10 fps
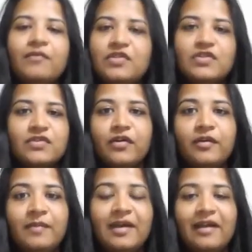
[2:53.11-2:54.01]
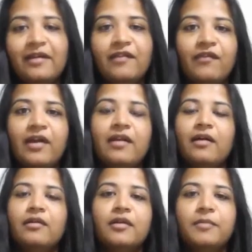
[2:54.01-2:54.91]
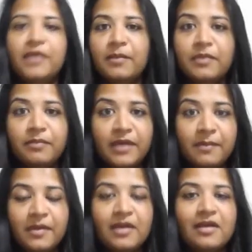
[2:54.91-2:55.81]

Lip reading: which is going to be identified under PMP Prep,